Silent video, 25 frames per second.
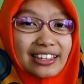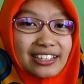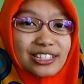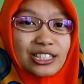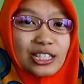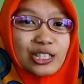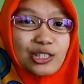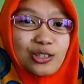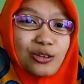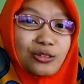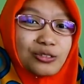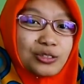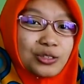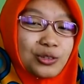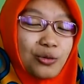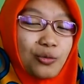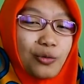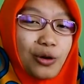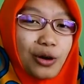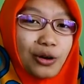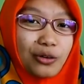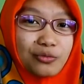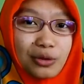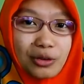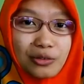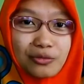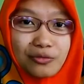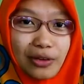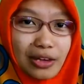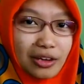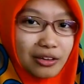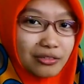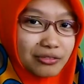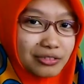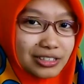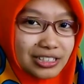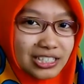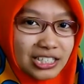This is also one of my
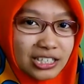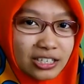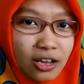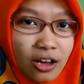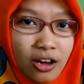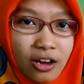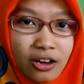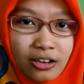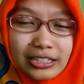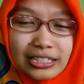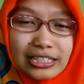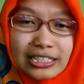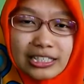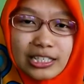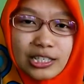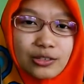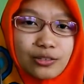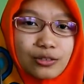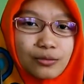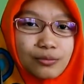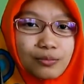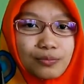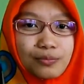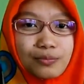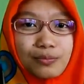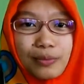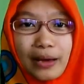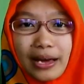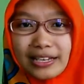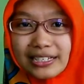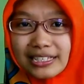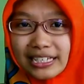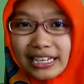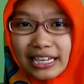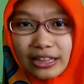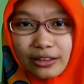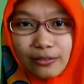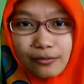favorite songs. This is
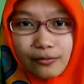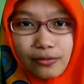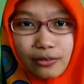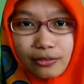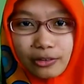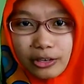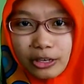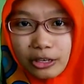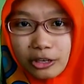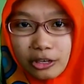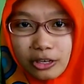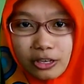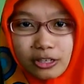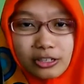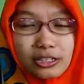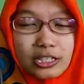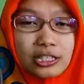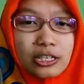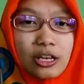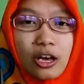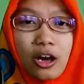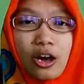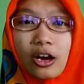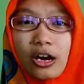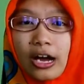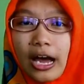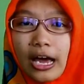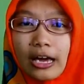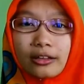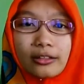basically a very good song.